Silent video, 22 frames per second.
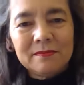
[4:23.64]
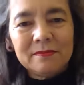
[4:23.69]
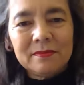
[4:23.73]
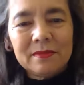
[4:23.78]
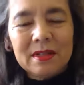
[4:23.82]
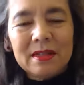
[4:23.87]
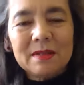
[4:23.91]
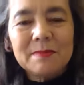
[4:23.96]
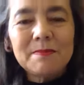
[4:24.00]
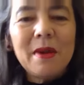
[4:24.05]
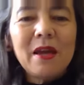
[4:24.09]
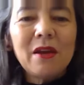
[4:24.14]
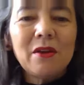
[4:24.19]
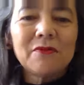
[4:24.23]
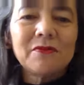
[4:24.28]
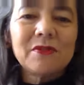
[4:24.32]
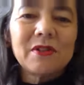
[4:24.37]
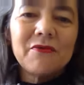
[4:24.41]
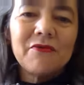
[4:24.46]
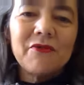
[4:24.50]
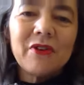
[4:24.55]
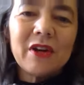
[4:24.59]
it's made
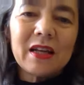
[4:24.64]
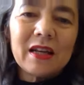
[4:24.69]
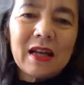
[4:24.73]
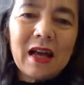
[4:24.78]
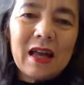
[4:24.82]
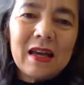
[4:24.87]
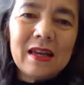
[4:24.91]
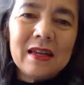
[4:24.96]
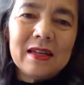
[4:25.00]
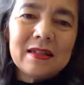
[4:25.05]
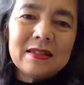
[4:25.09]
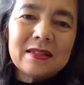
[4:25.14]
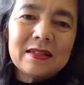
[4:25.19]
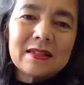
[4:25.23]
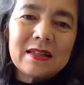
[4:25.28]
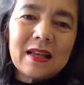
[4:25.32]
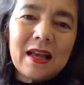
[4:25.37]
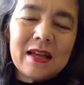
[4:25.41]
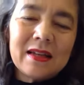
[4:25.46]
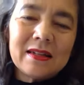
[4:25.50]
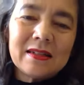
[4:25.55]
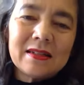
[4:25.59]
of different colors
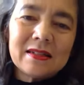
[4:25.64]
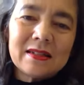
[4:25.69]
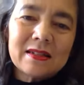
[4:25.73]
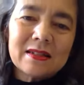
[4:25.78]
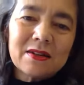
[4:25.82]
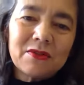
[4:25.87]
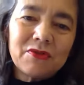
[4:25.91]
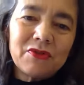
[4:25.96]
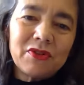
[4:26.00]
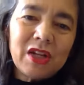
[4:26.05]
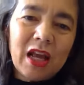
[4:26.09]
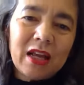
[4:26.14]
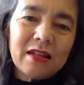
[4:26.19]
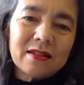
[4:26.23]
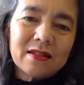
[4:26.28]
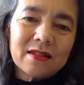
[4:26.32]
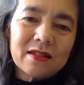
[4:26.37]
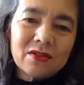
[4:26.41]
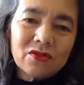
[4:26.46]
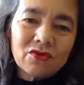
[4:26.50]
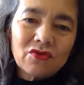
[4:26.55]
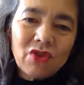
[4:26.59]
and
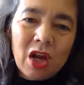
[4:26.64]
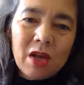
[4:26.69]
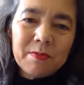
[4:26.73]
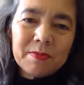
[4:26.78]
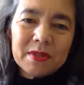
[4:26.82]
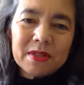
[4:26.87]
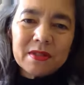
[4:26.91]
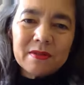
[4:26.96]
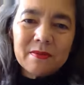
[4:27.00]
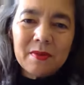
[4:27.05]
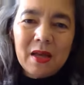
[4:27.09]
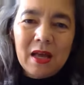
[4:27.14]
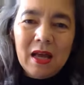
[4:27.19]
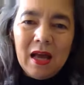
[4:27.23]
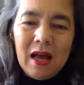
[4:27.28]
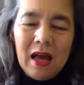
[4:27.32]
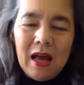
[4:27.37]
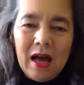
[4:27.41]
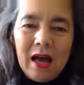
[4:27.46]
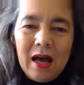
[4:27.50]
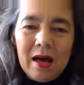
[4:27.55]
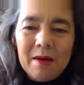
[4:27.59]
creates stripes,
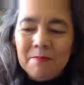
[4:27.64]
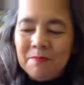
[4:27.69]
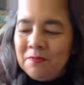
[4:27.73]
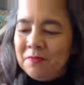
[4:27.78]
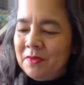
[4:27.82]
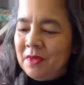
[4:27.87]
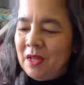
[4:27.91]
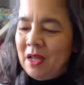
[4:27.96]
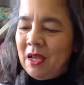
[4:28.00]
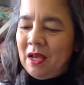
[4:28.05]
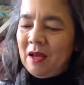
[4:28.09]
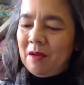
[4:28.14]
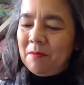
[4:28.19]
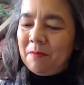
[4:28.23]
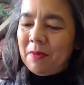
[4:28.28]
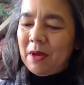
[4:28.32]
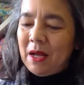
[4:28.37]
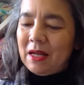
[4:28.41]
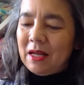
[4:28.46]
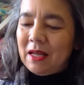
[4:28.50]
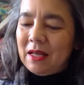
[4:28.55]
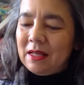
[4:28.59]

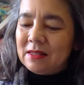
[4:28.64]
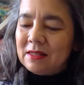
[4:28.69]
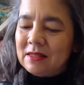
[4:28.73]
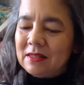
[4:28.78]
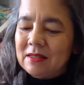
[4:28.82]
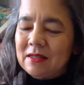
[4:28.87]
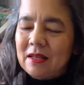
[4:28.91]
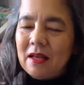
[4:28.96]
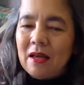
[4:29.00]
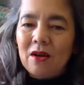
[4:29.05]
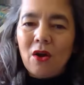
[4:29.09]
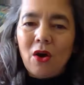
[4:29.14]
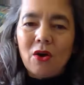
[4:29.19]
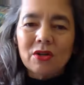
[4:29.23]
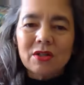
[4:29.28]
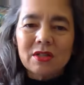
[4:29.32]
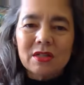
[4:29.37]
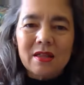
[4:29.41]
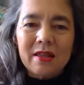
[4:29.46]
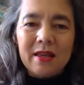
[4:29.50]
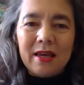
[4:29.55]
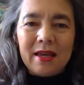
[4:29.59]
but it's a lot
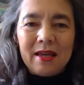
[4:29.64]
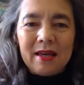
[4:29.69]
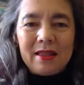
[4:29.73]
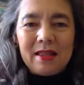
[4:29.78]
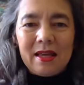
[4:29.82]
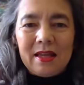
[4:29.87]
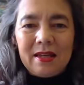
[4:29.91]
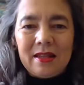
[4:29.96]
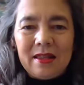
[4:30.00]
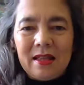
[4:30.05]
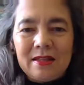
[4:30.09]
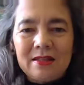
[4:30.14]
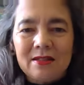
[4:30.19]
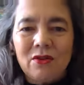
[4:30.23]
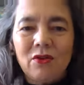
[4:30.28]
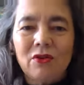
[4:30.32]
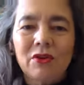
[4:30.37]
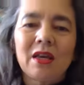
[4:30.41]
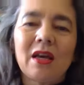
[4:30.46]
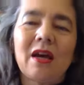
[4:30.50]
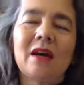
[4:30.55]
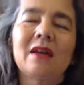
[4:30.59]
thicker than
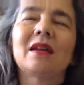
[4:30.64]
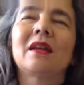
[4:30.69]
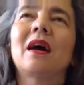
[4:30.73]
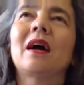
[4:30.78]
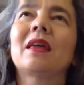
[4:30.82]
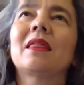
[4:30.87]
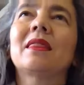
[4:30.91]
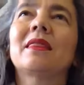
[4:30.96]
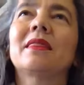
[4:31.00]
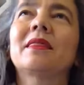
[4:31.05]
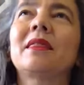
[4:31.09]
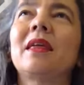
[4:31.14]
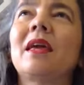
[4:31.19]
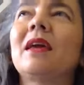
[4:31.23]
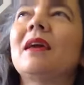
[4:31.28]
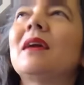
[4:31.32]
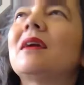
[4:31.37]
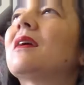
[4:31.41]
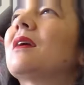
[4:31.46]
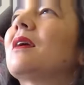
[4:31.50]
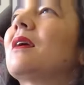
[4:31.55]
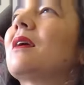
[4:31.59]
sock yarn. I
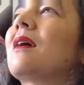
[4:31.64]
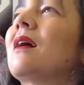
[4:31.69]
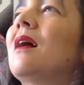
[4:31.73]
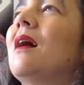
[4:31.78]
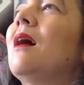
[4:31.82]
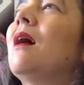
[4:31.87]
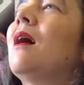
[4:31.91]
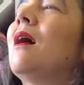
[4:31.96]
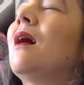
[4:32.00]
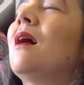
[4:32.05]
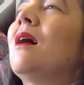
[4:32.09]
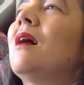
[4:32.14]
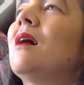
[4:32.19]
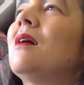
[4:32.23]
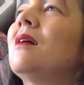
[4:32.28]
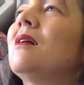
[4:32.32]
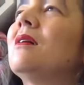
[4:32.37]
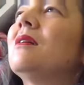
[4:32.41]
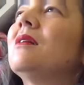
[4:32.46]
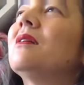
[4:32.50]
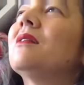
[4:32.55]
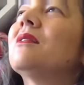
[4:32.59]
think
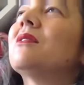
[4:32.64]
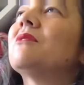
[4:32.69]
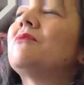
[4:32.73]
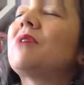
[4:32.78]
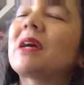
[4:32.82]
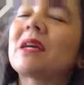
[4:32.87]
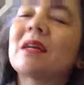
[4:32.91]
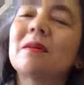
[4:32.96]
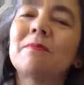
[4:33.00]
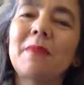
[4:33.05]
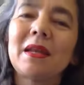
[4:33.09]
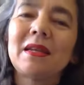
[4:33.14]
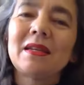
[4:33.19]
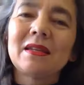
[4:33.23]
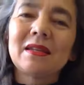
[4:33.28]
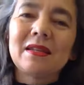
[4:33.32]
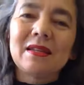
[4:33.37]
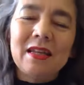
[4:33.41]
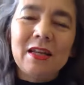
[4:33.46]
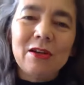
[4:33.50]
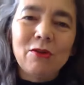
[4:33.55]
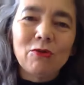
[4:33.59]
the
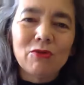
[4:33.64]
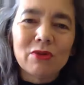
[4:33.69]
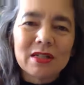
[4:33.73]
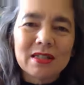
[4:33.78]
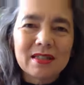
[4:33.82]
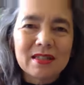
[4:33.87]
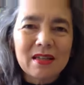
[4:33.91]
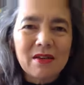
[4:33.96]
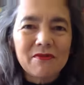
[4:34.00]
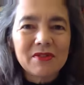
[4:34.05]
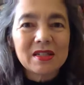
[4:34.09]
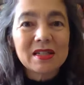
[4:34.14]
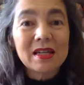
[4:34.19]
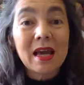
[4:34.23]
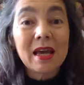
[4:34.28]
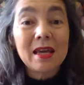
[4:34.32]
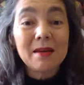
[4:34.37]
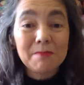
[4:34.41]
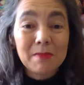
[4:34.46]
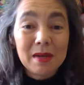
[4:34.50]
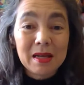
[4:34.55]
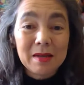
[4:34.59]
recommended needle is 7 to
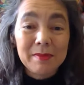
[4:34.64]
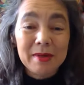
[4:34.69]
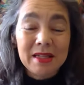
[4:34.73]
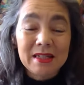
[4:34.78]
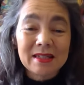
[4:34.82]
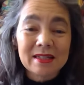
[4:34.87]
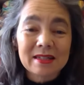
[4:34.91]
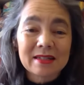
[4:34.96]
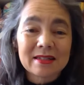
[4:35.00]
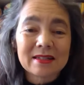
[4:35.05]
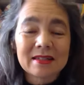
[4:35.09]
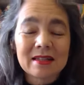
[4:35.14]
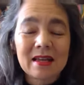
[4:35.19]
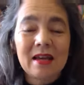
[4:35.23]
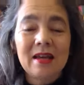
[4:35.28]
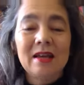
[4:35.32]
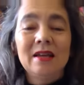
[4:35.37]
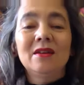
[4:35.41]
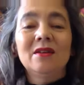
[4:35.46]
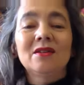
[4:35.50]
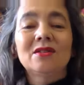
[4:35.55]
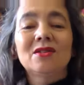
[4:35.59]
8 millimeters,
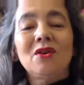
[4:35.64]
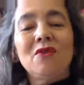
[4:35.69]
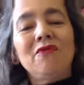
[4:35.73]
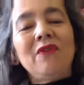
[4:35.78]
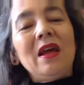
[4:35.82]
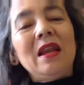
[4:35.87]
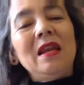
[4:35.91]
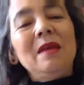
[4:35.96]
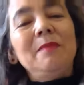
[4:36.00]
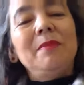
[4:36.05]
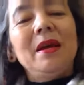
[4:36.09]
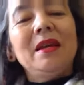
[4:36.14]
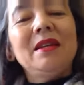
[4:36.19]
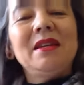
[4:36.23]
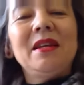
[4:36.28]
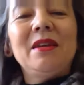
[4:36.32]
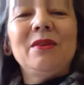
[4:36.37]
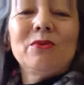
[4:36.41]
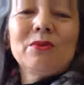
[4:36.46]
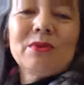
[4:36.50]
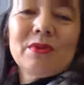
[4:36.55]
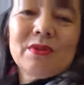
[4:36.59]
so fairly big
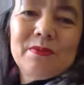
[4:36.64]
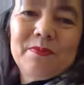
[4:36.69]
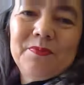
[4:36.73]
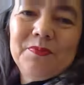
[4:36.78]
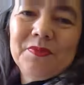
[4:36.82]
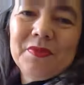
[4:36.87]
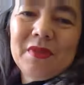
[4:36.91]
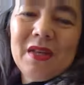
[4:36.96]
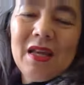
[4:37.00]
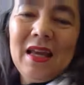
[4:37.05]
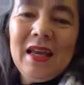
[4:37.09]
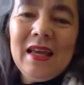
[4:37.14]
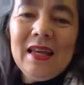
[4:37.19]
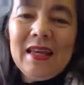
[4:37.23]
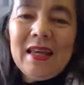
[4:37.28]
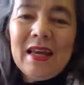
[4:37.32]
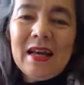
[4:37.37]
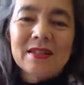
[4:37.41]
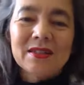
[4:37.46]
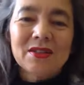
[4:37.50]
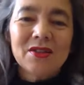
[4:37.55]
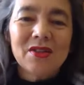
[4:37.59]
needles.
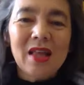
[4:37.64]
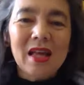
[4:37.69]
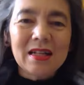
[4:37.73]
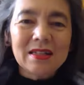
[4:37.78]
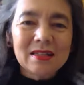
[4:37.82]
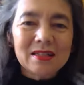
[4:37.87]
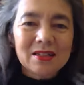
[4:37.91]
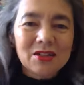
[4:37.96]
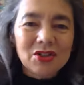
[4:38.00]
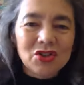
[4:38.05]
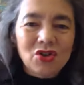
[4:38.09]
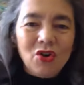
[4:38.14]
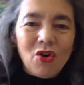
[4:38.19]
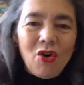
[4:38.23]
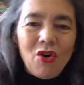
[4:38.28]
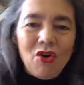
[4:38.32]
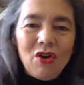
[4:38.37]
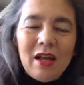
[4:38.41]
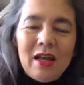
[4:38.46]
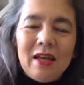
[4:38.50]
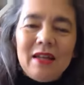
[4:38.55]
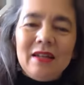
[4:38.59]
Yeah, so that's the
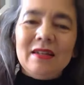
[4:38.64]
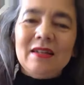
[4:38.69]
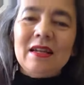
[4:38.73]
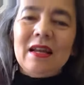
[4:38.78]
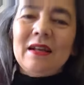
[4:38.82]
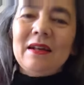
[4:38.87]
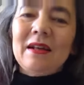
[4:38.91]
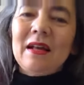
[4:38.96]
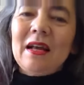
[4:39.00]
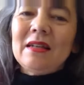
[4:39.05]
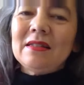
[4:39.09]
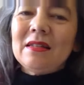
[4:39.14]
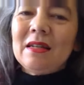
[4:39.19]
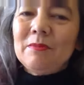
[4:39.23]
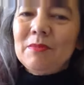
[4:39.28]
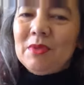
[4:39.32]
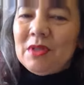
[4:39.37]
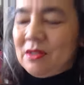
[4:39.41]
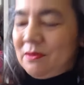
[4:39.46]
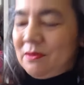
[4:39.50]
shawl. And as I'm